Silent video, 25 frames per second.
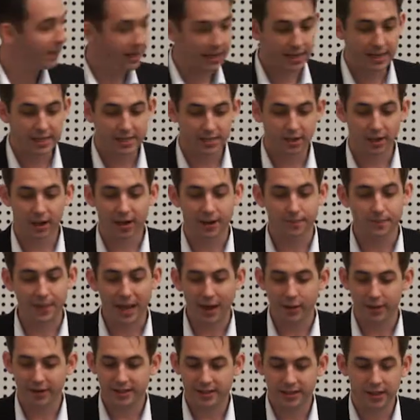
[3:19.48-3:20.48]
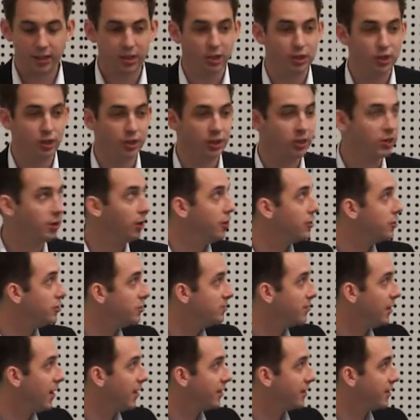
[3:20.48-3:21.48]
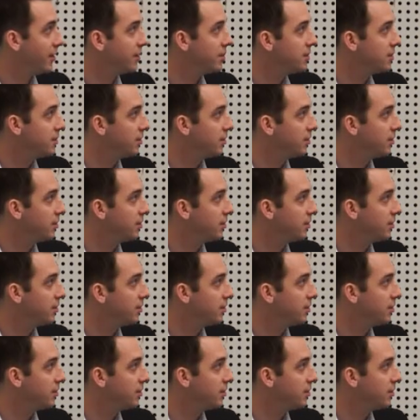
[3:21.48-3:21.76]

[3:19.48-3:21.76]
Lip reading: So, our execution and go-to-market.